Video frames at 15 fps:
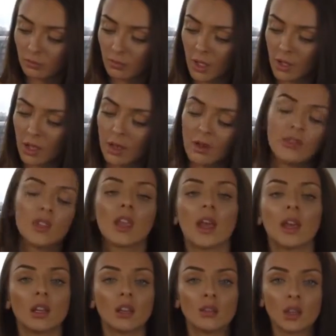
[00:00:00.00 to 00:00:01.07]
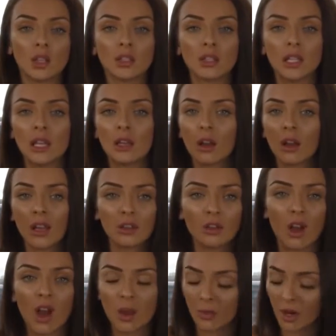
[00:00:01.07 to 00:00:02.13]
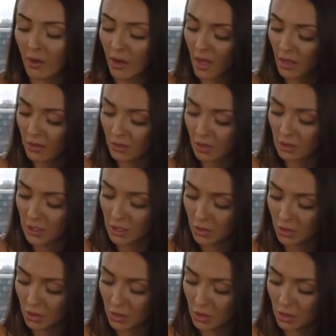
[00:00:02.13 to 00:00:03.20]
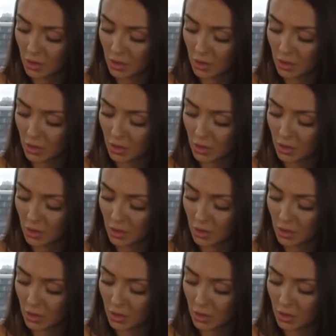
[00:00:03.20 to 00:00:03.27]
And then if you get any of the concealer in your eyebrow hair, just literally